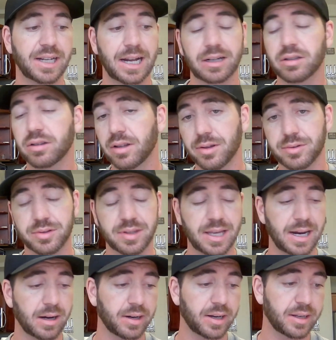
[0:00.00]
Got close
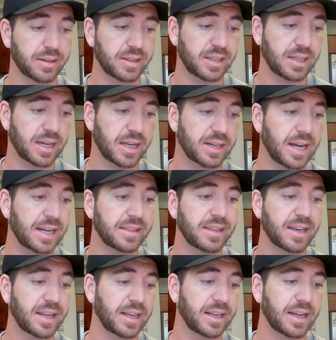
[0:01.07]
there in the ninth
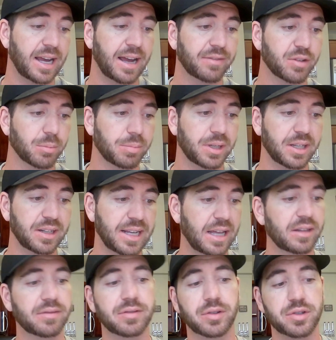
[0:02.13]
inning after being
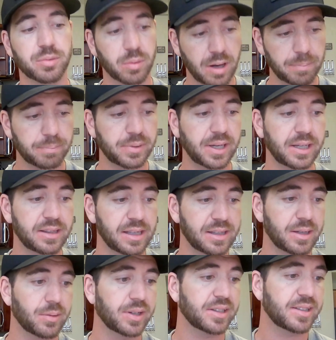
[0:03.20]
down. The Phillies were up big, then
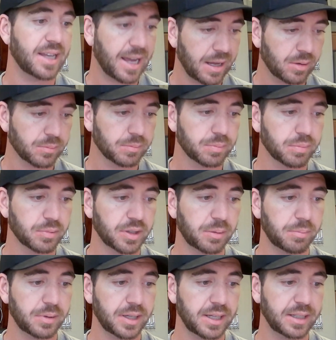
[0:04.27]
they went down pretty
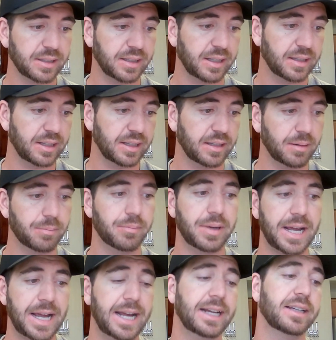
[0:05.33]
big, and then they come
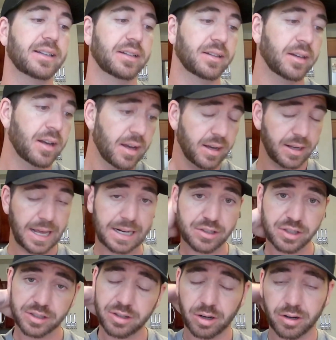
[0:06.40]
back. And it
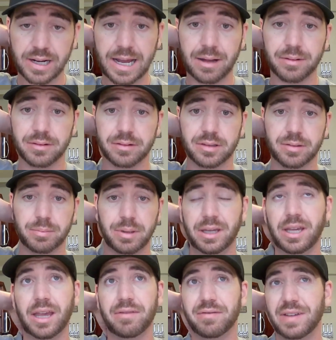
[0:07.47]
actually turned out to
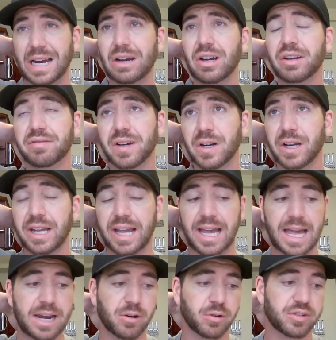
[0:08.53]
be a very, very
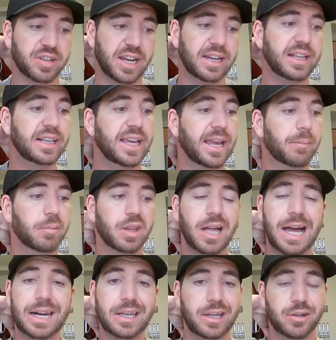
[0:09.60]
entertaining game. A
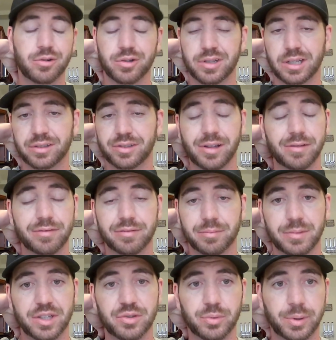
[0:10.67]
lot of interesting stuff from
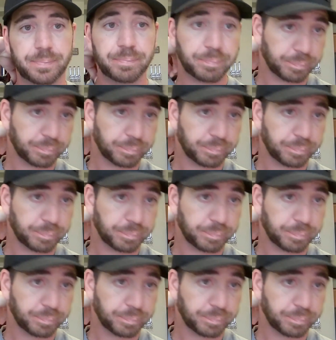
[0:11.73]
this one.